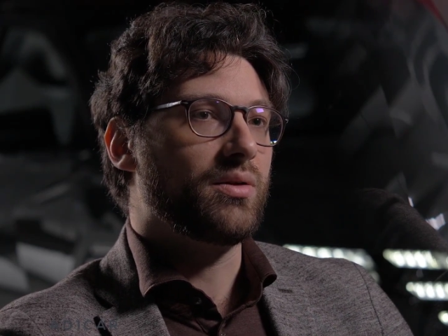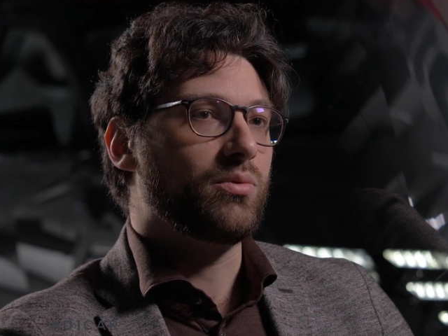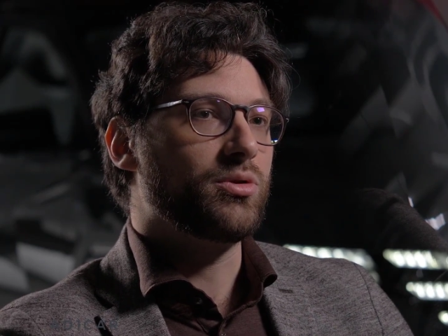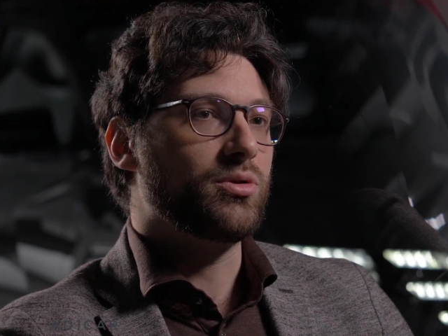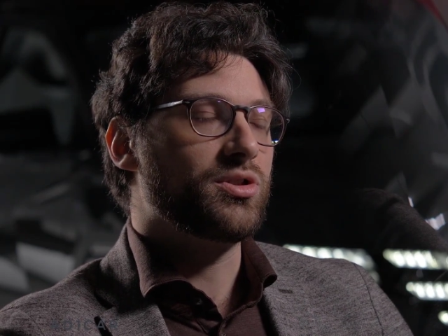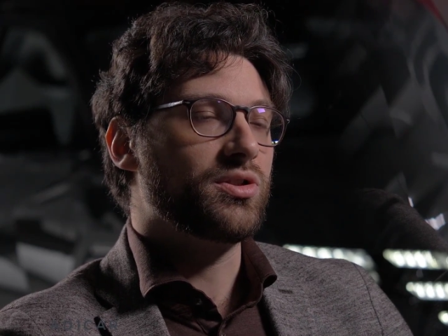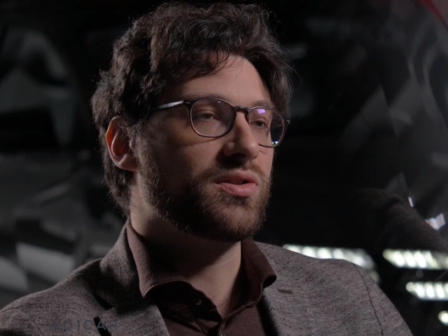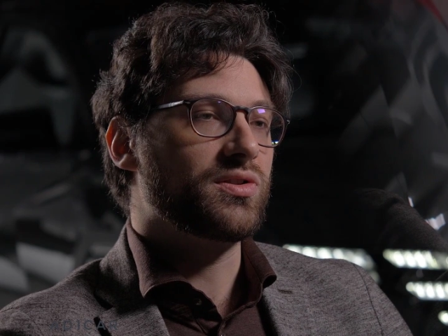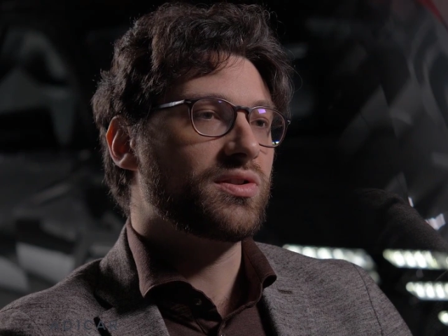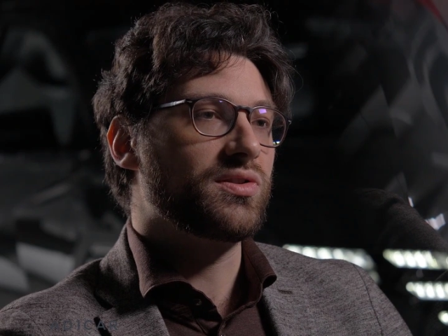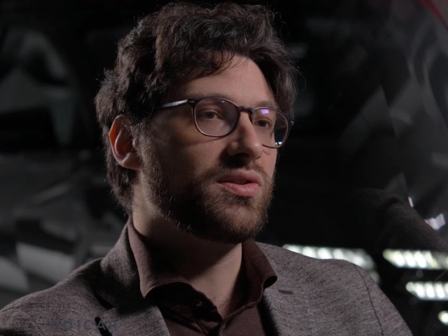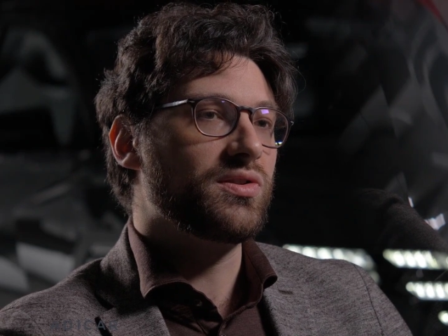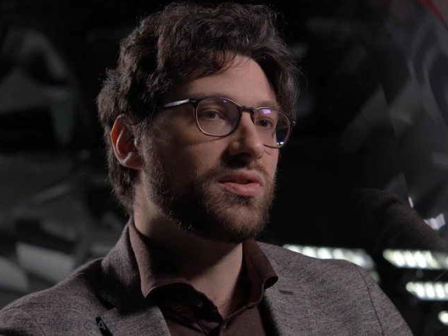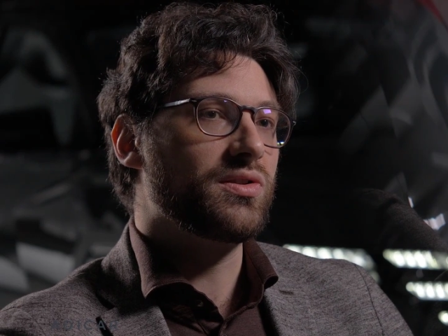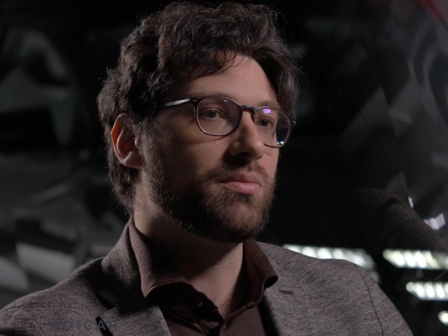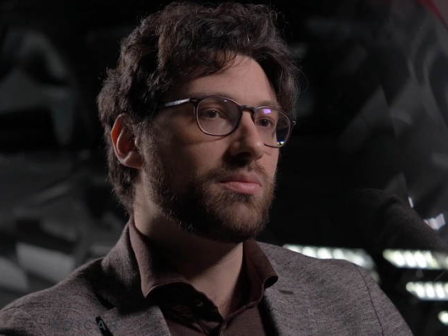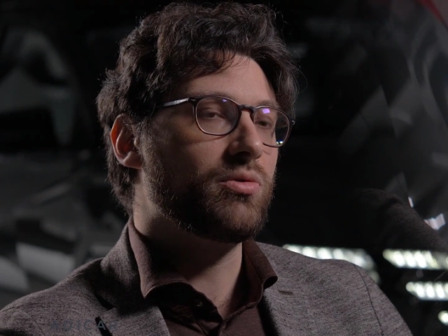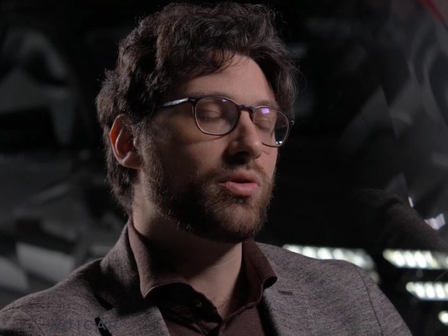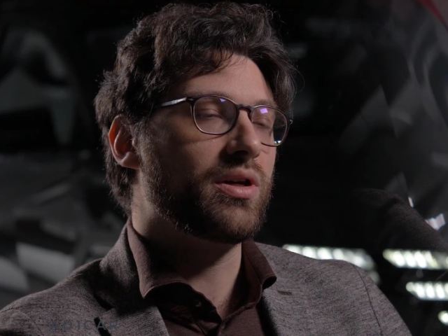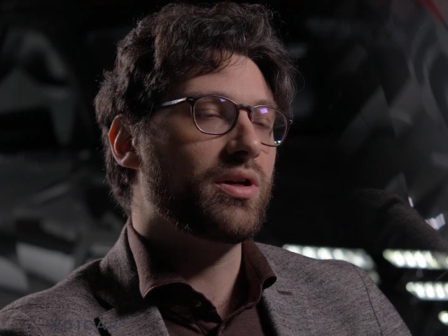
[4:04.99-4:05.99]
which is a
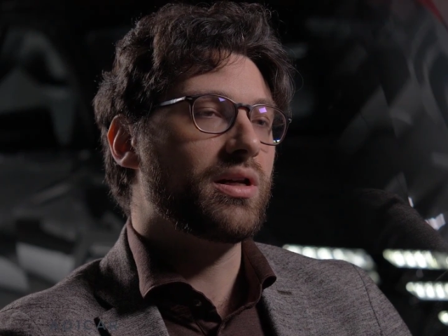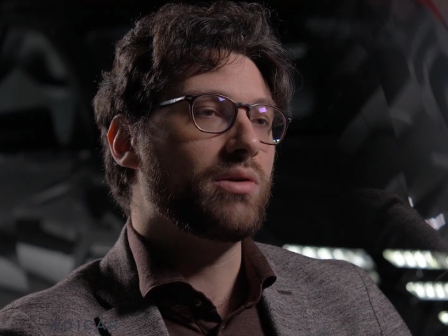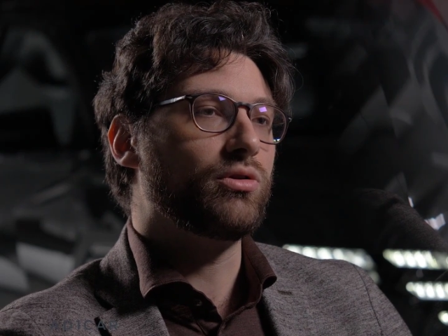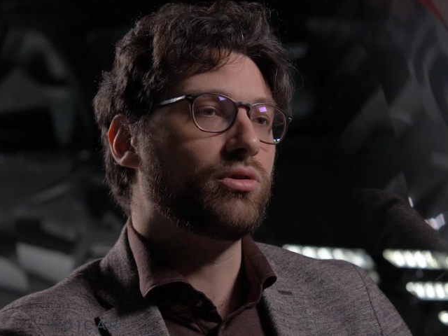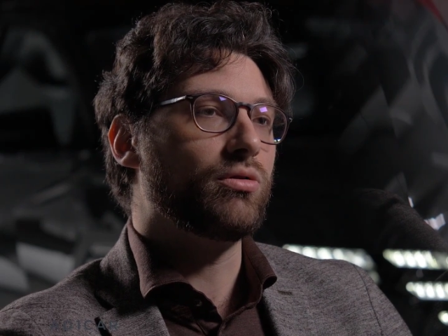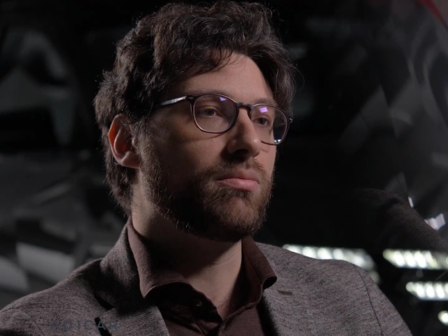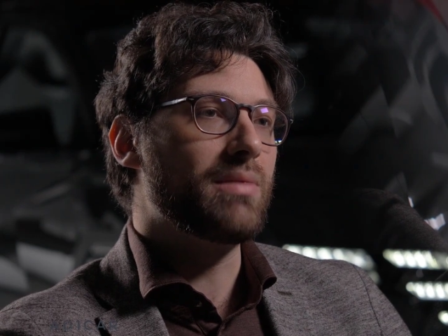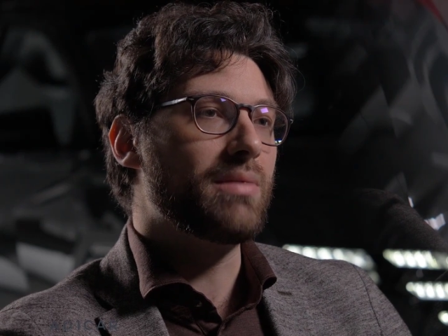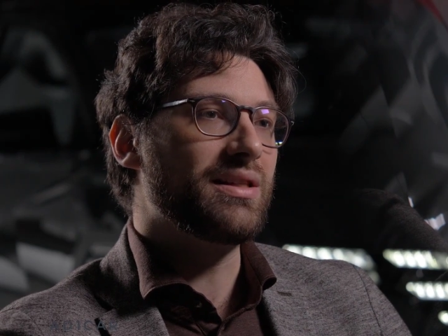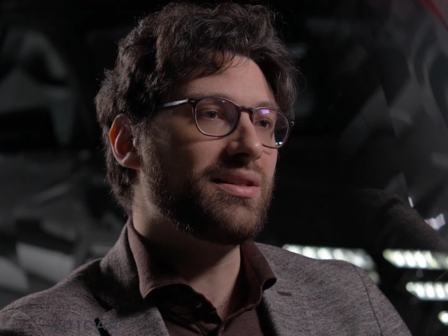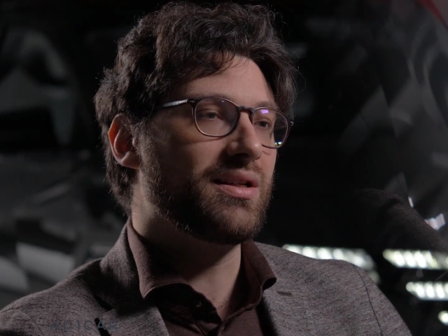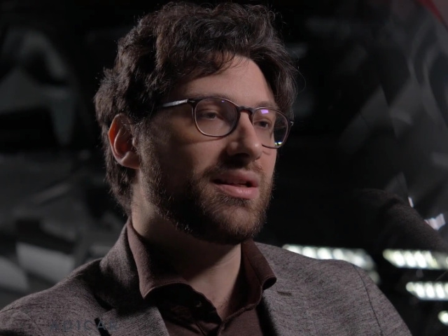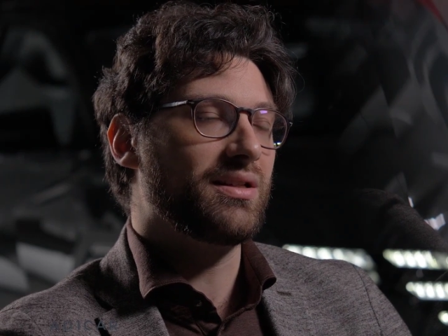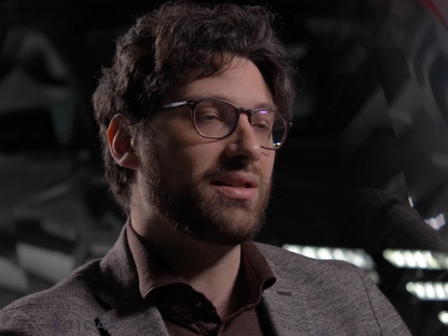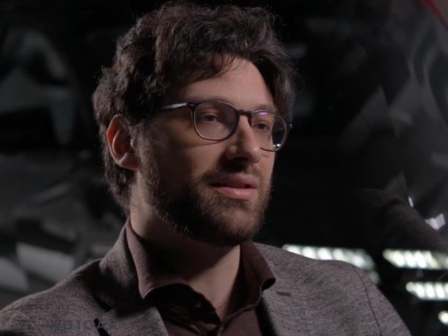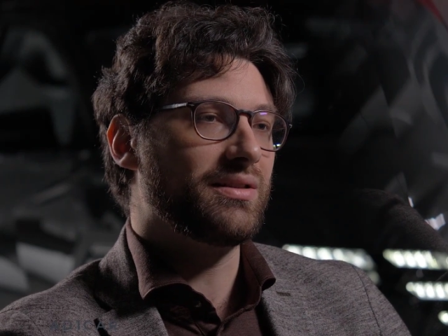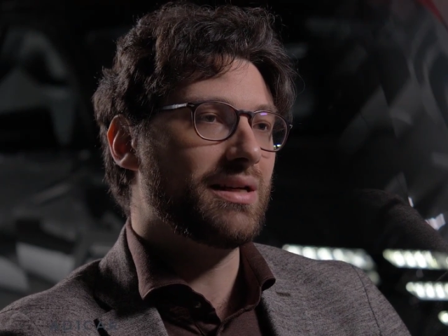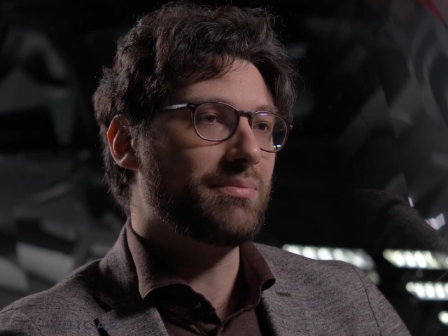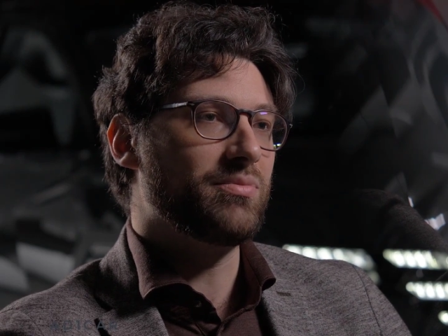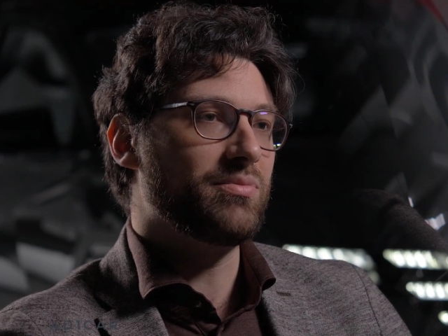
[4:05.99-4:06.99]
system who can
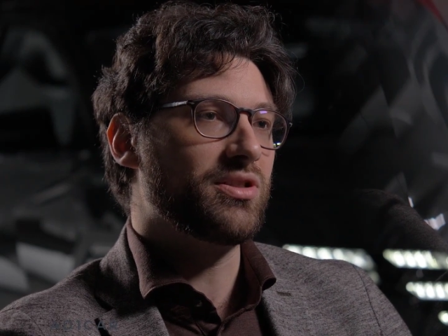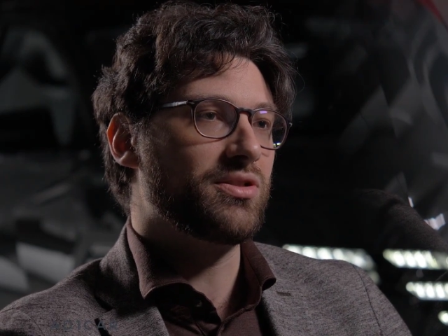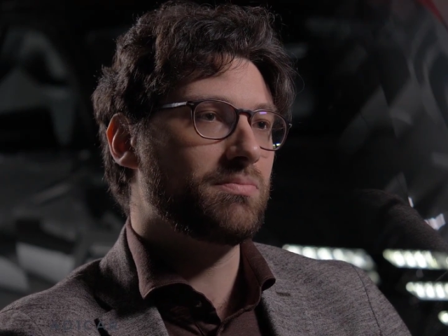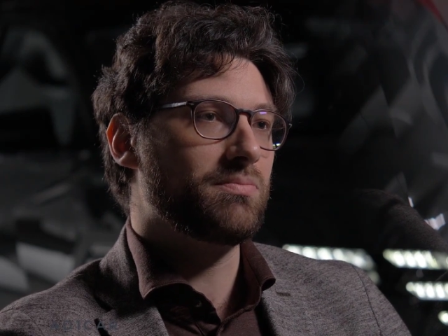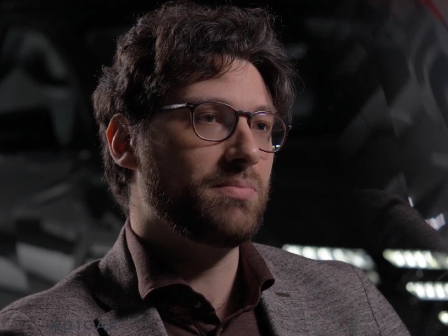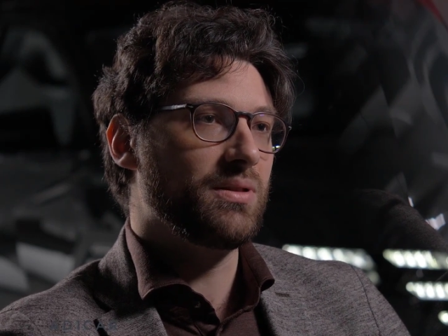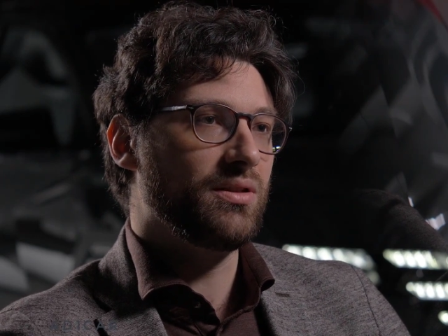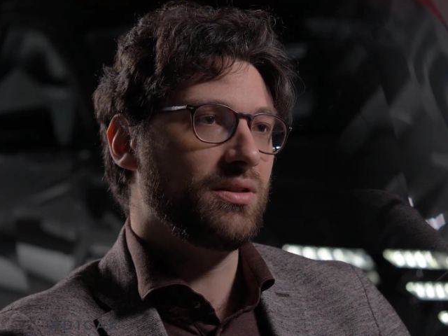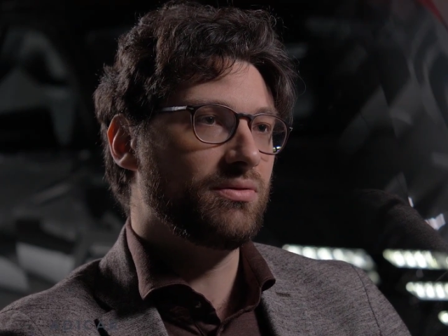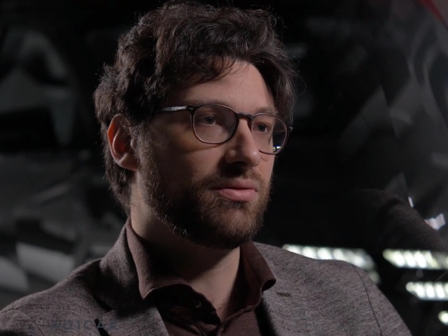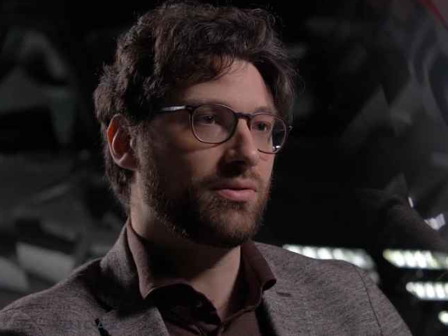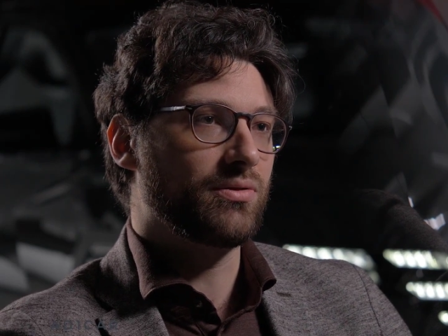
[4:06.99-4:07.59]
automatically adapt the speed